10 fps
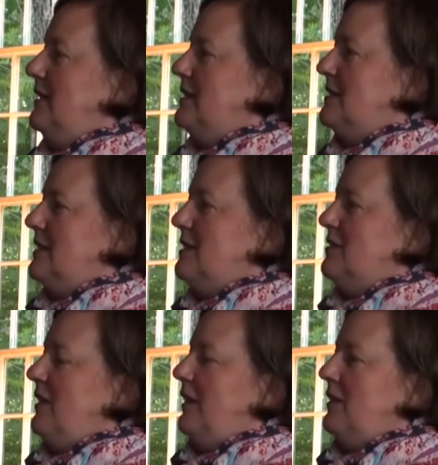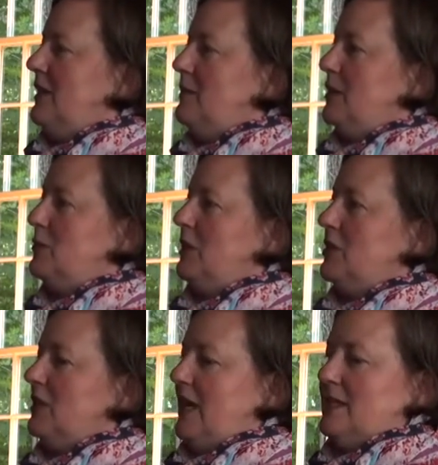and it's, it's valued at much,
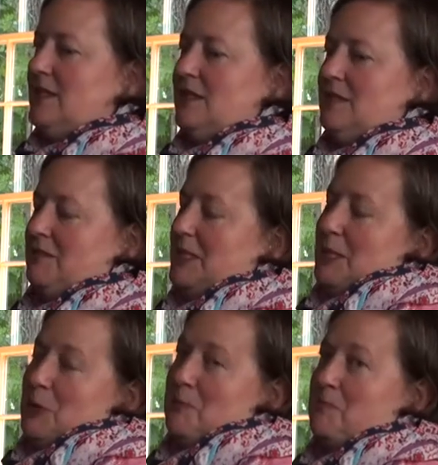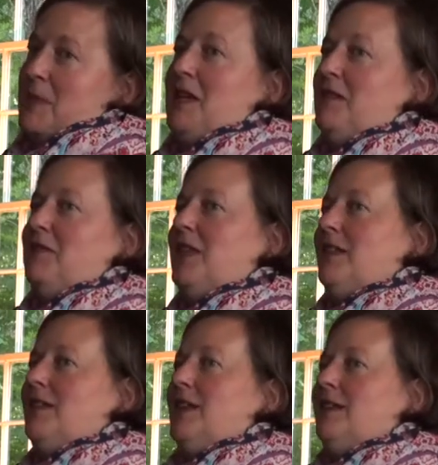much less. So
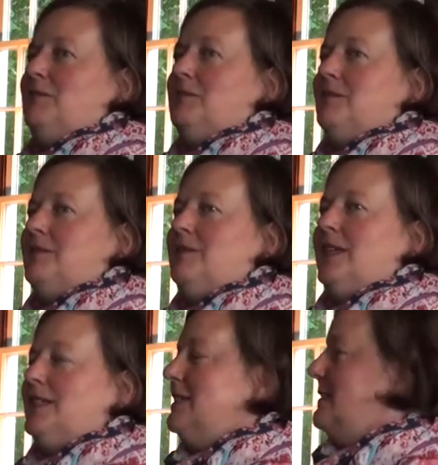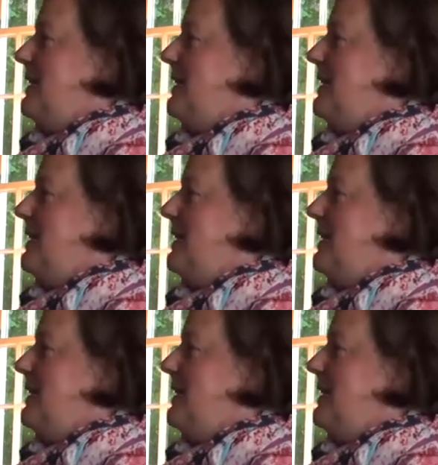they, they didn't